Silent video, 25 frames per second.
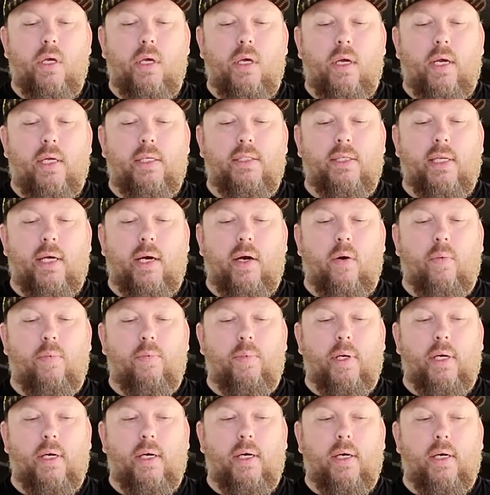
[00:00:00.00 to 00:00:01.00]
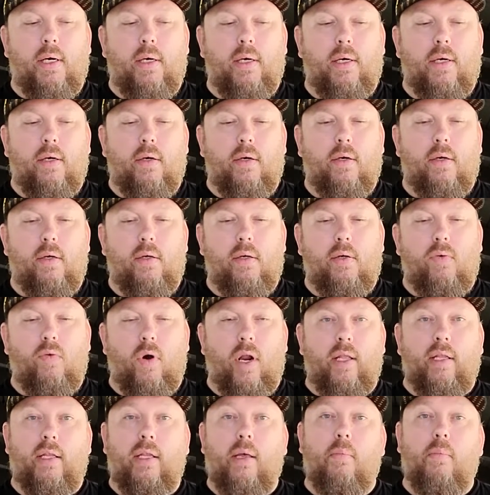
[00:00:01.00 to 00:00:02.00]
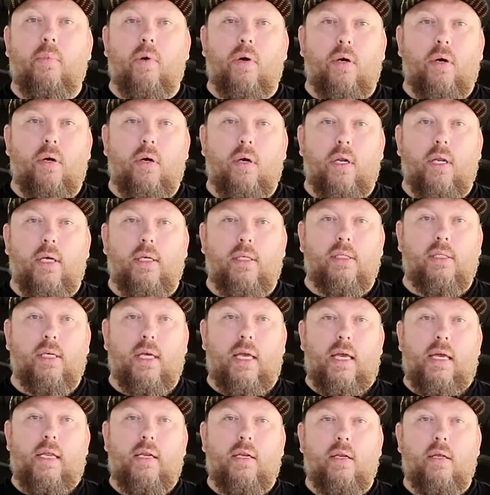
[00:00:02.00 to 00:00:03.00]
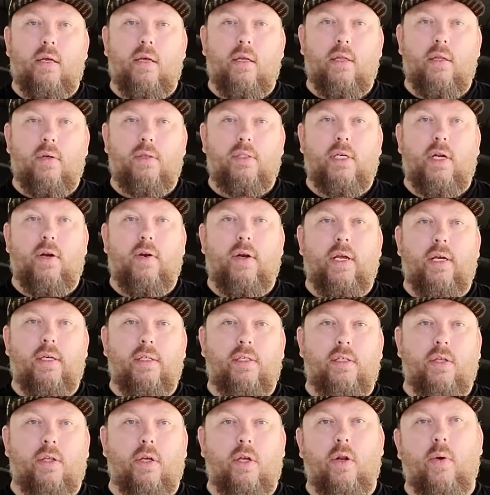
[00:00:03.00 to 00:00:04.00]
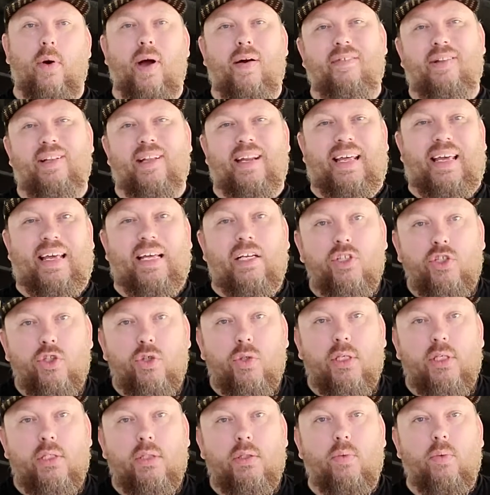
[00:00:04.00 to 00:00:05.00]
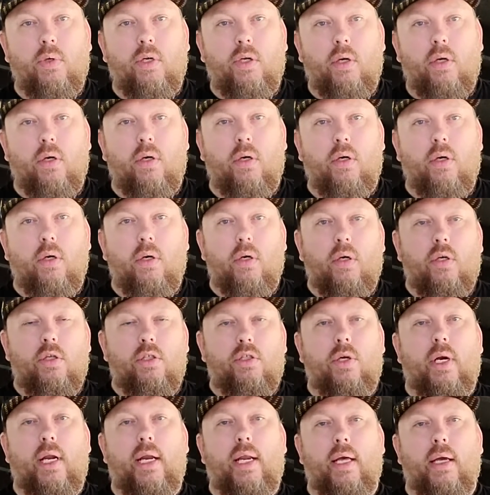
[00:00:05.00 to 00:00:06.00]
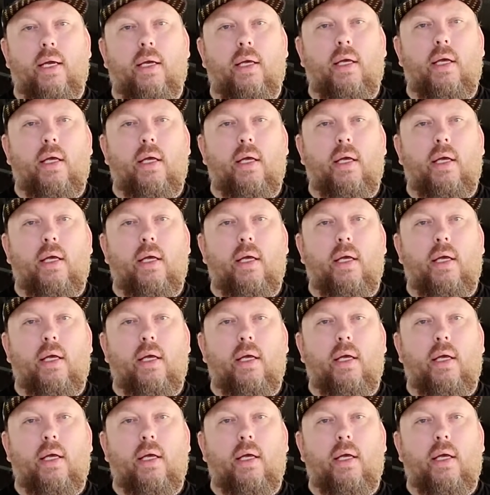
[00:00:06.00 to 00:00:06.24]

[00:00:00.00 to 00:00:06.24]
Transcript: It's to help create limberness in those areas so you don't have a lot of injuries when you're training.